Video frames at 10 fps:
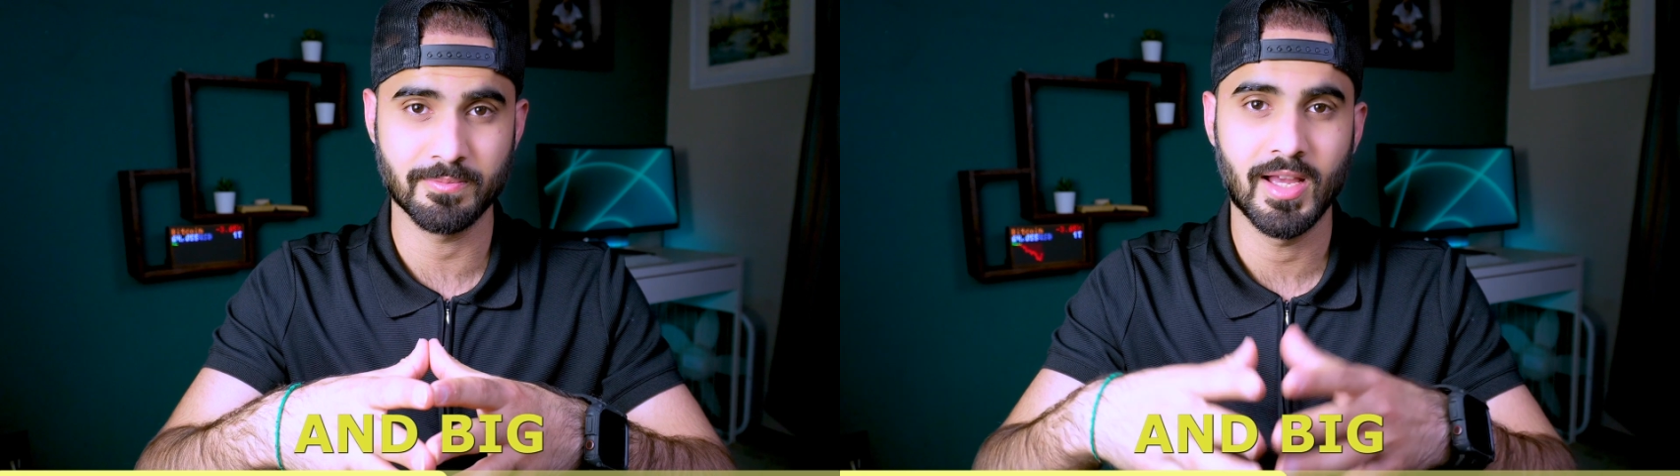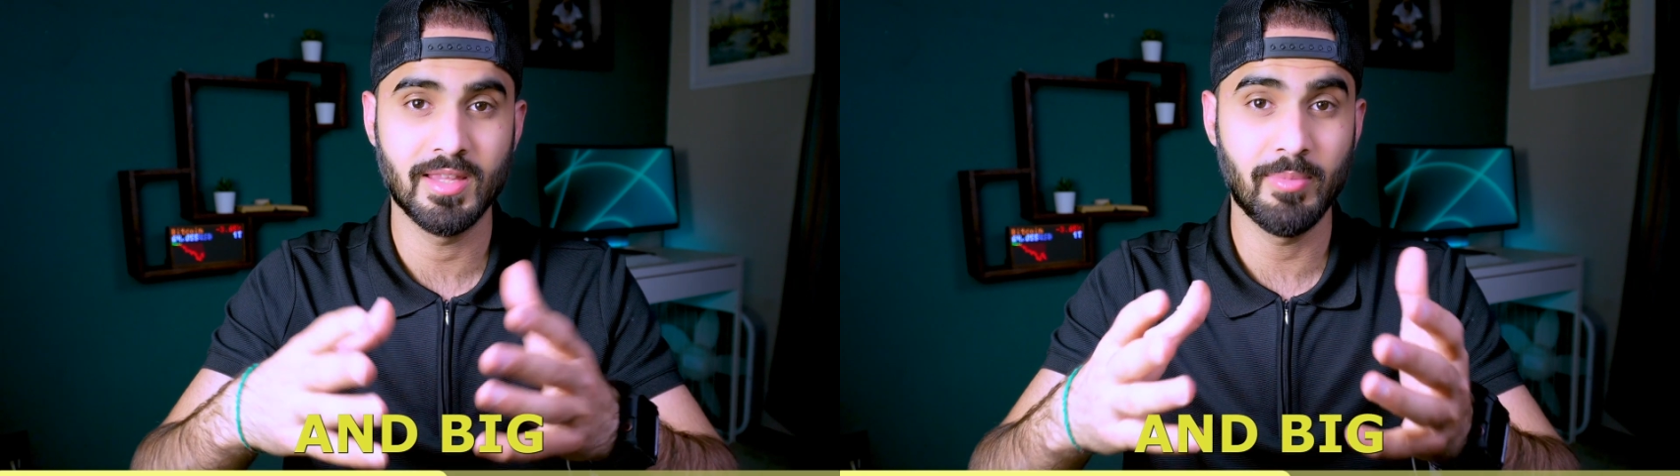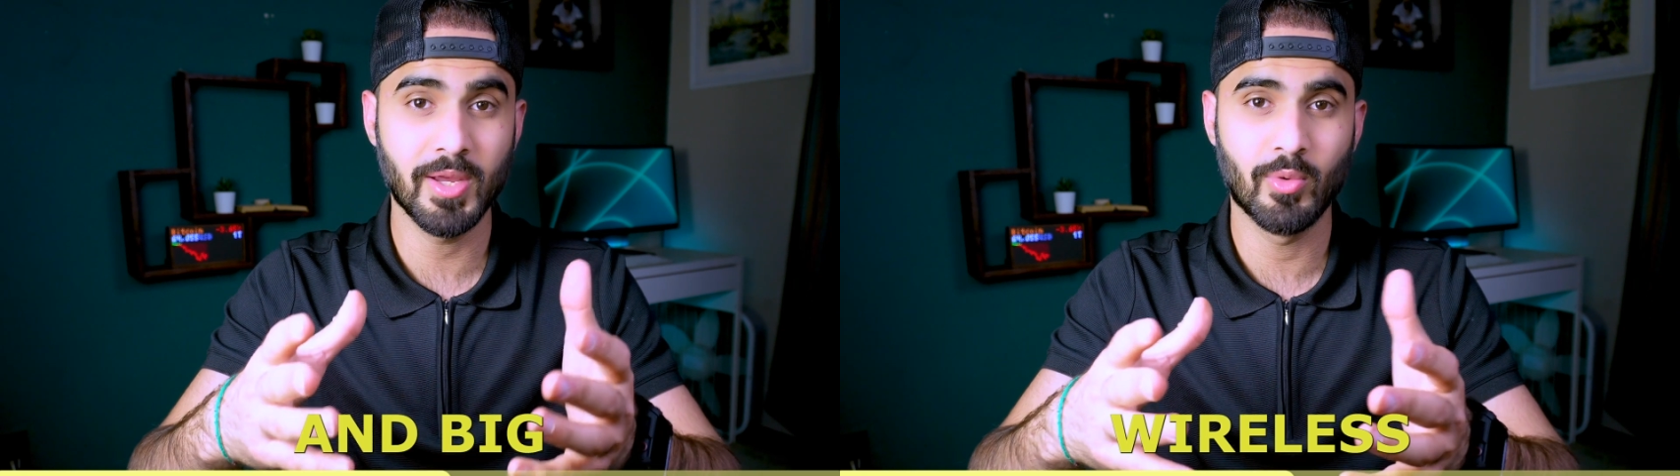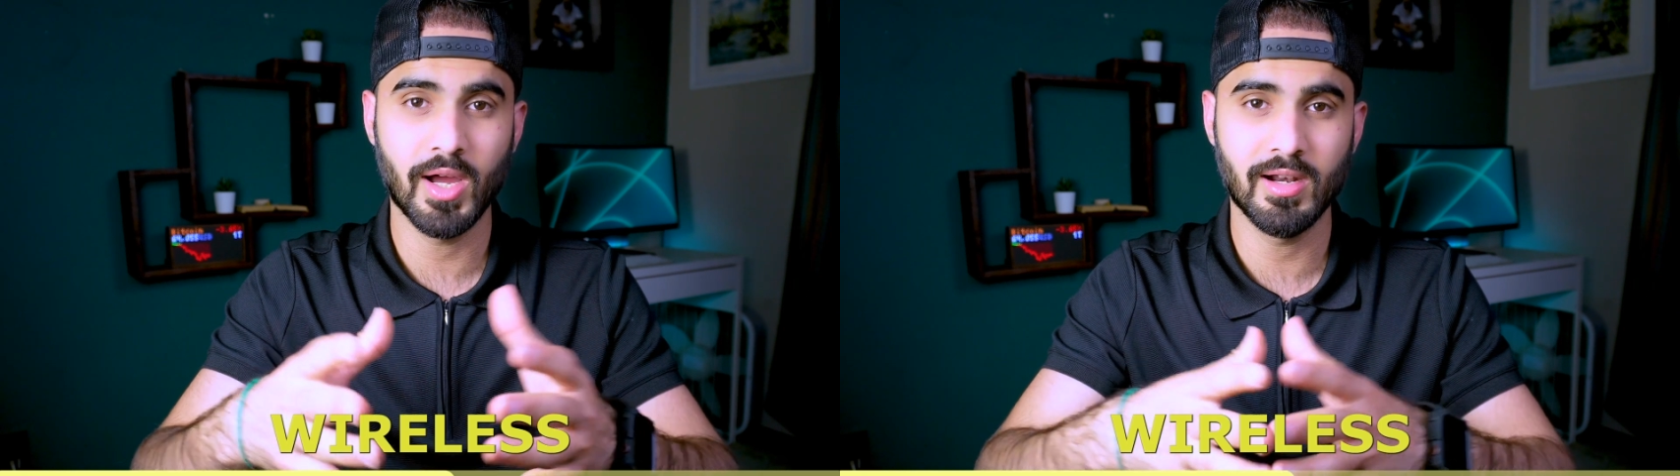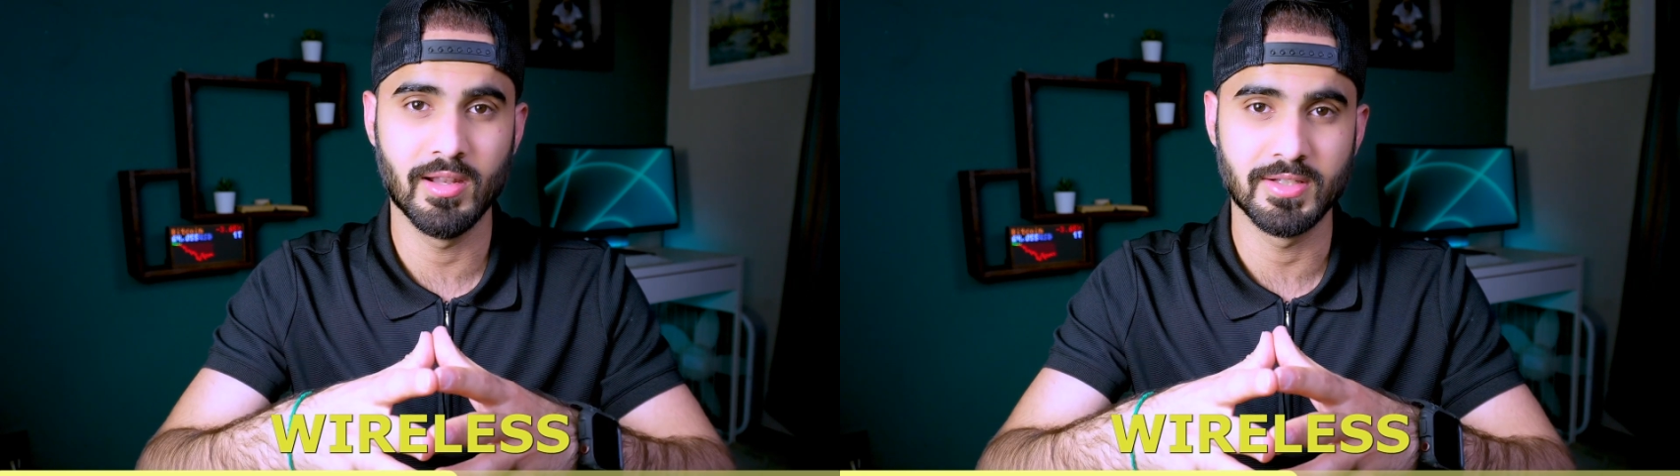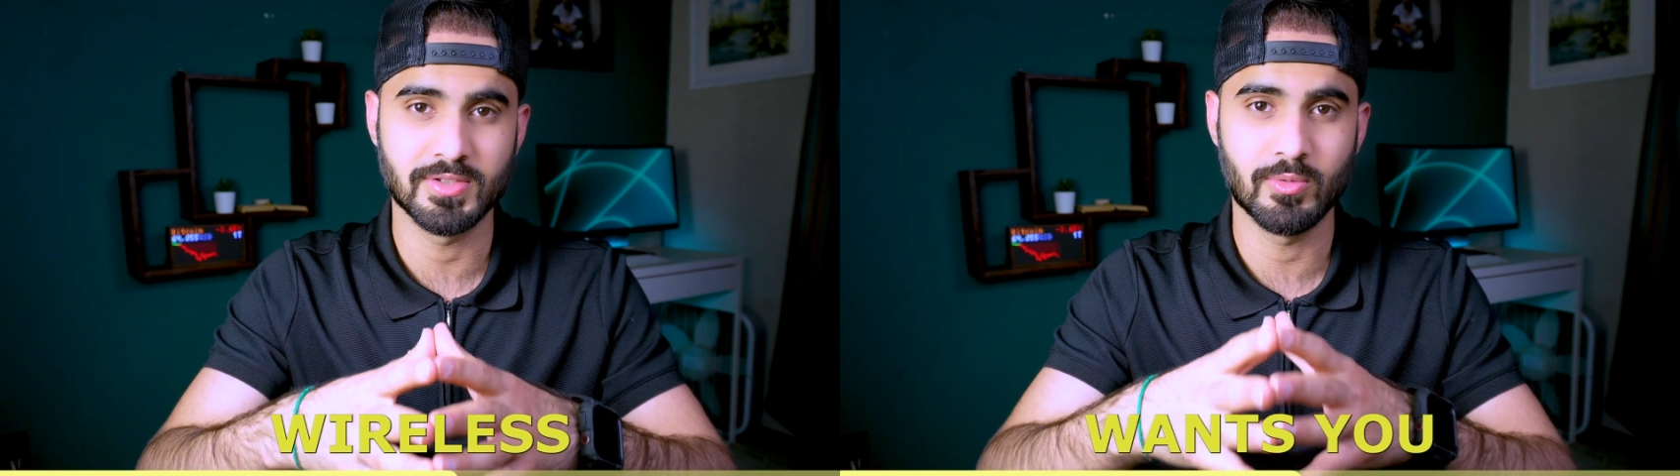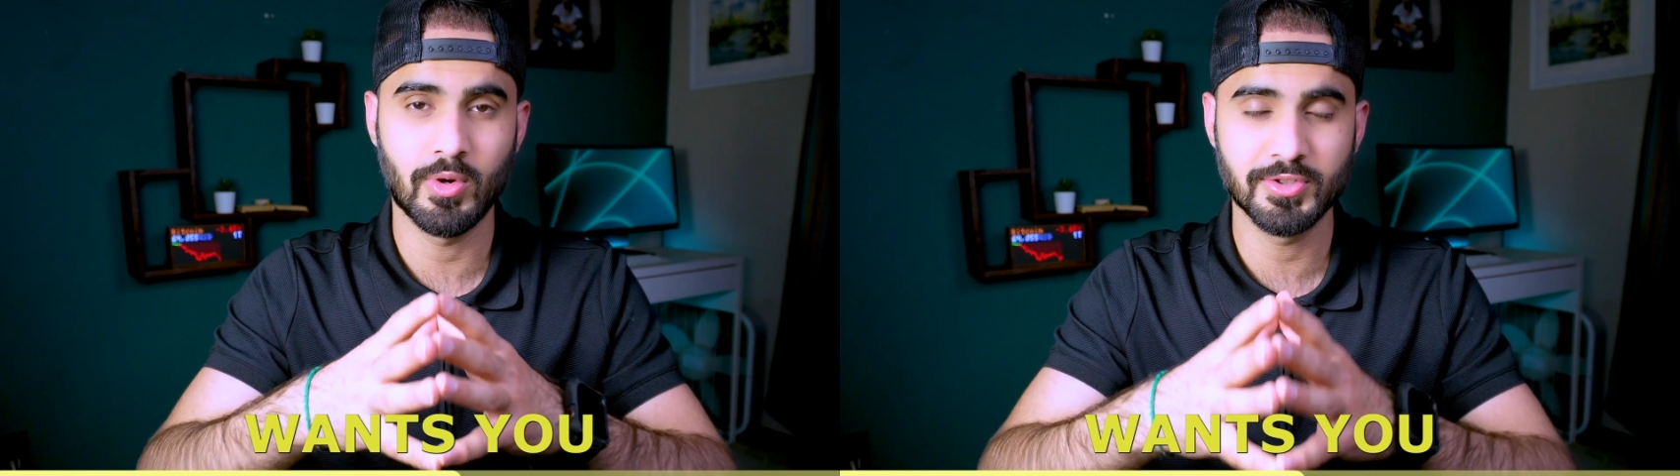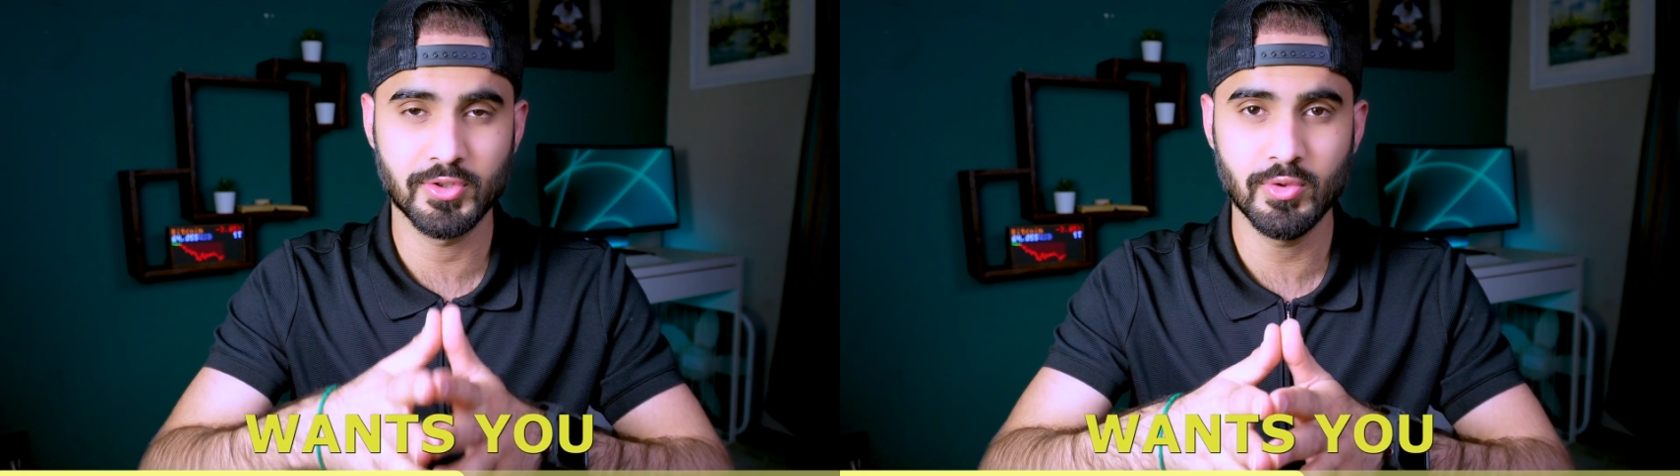And Big Wireless
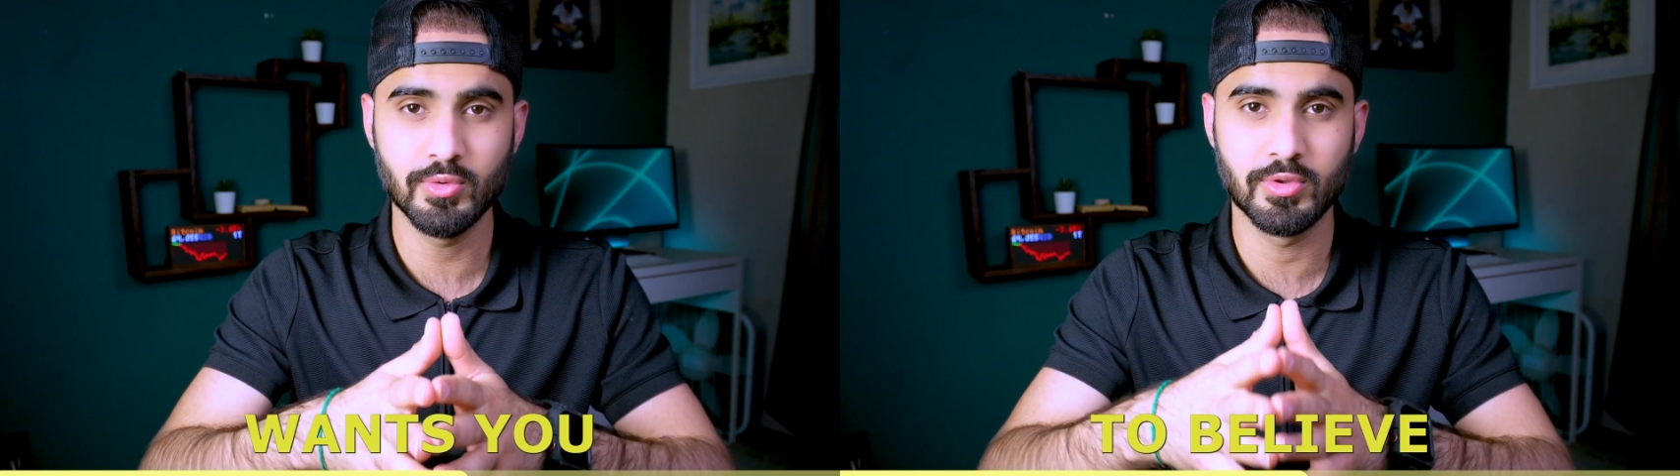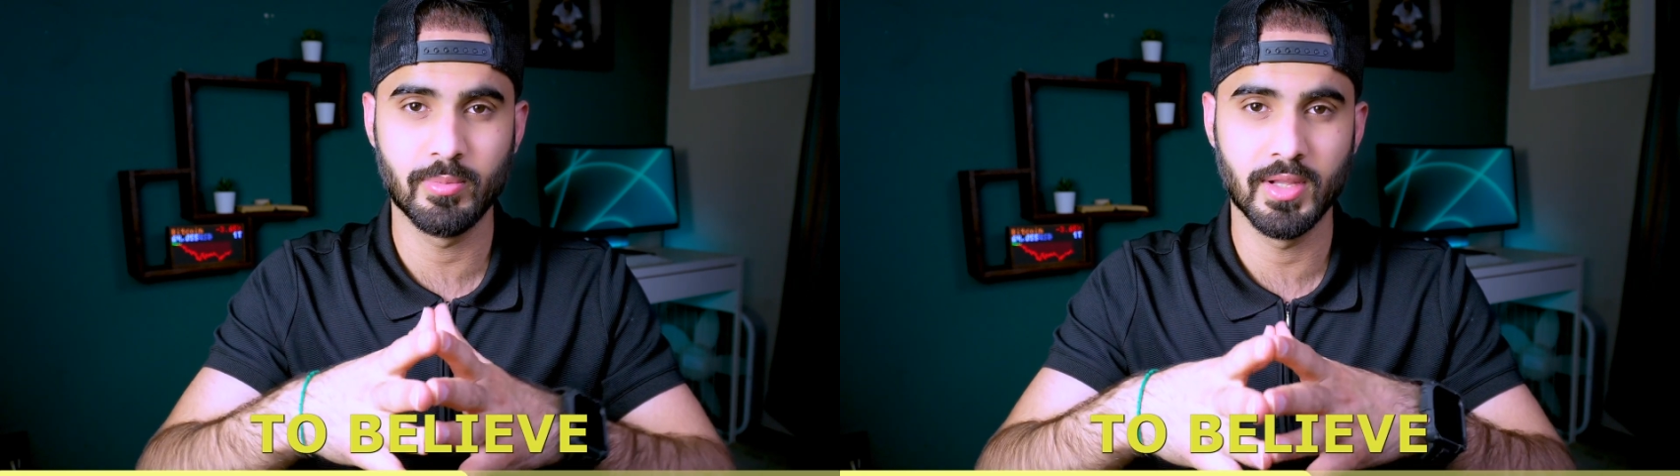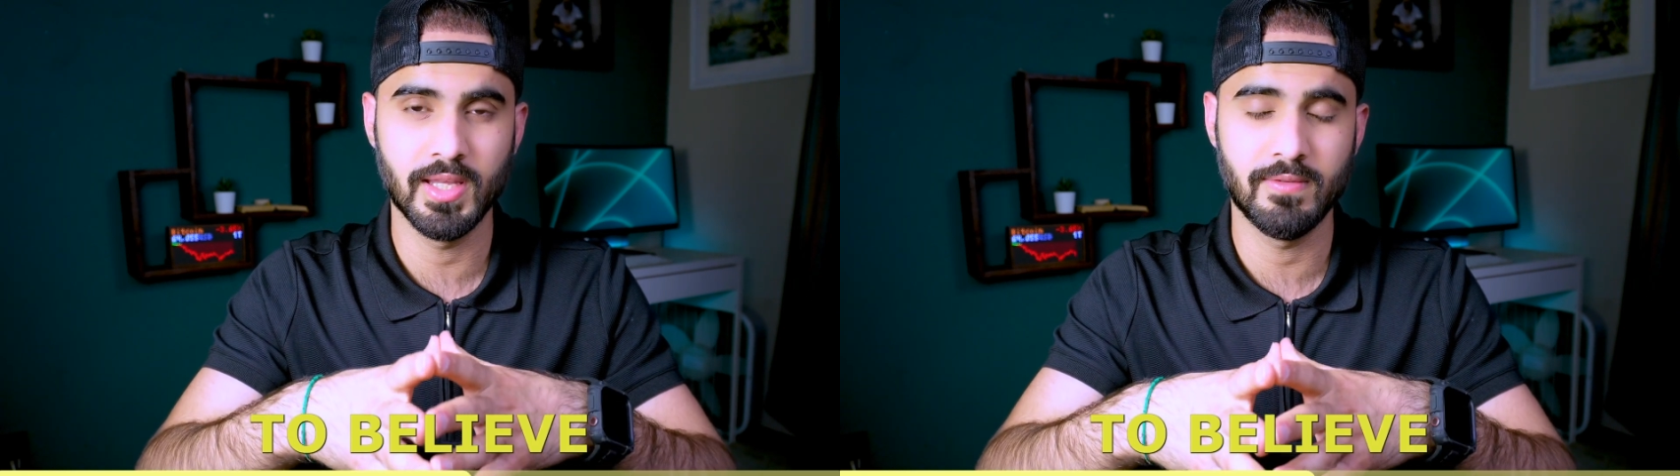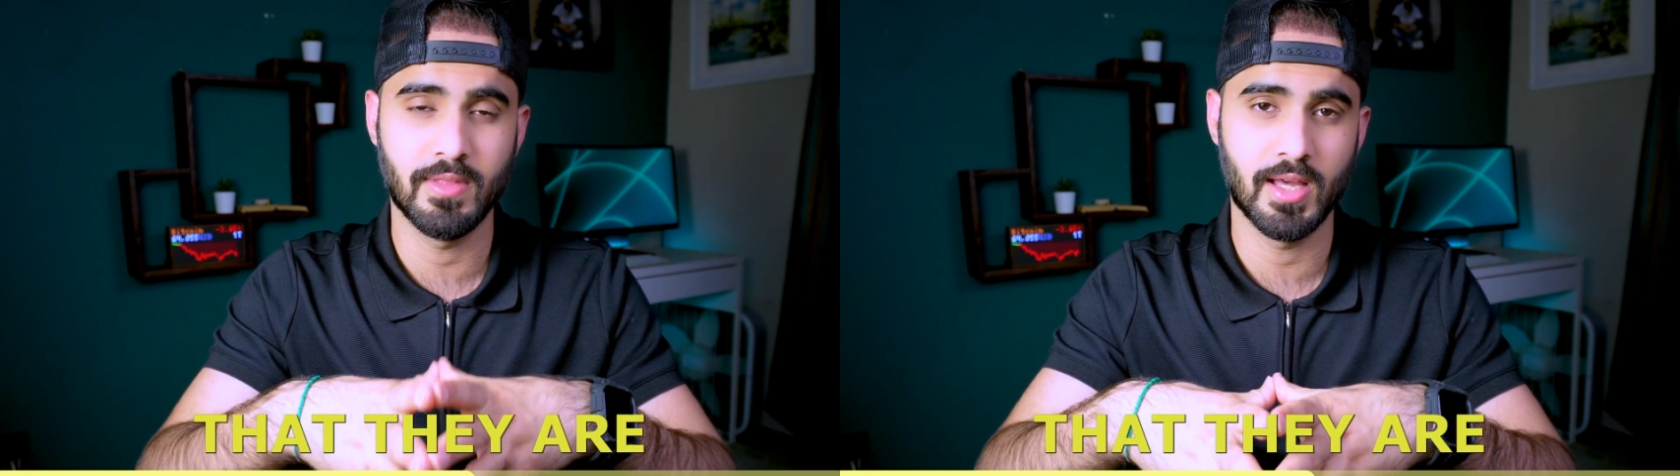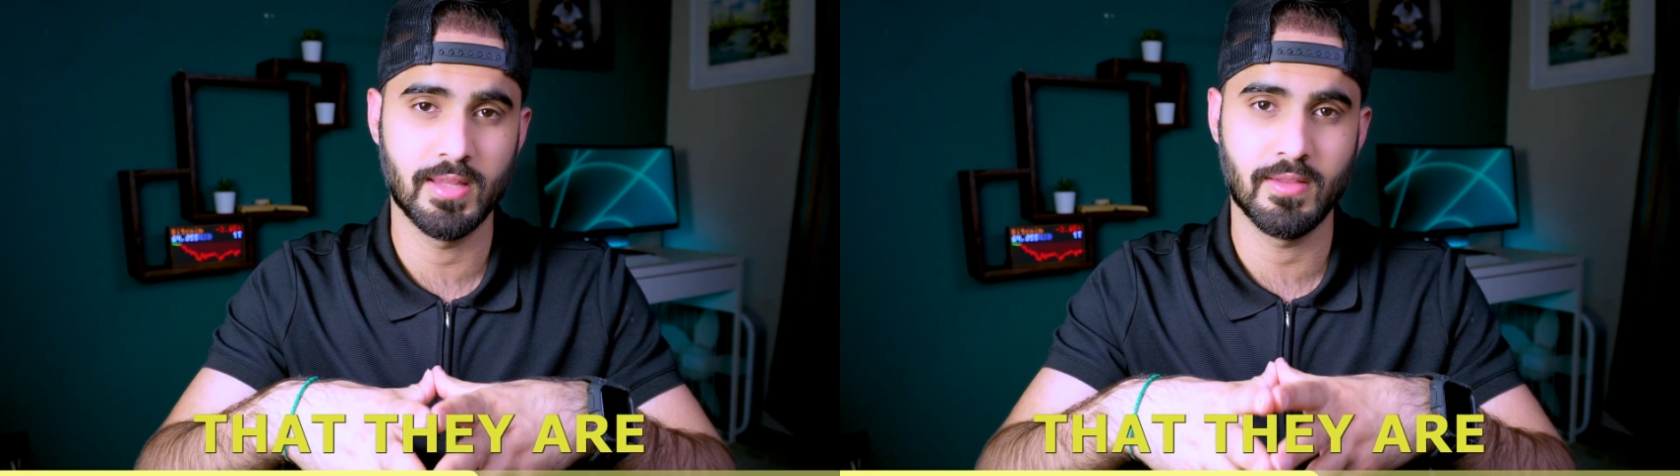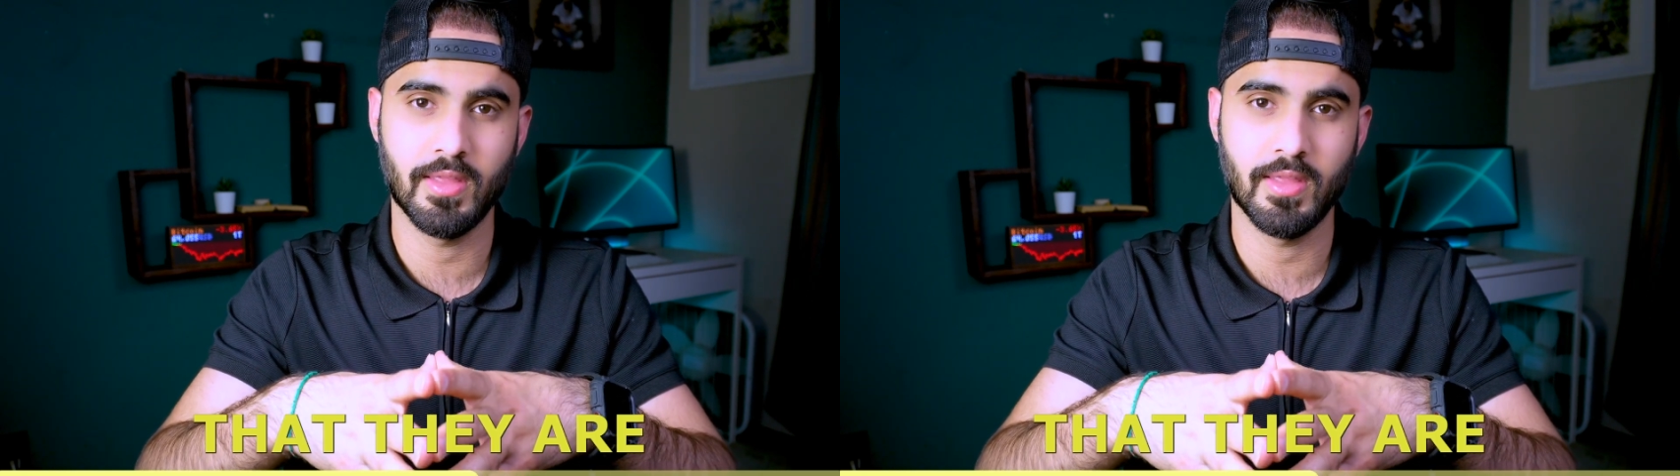wants you to believe that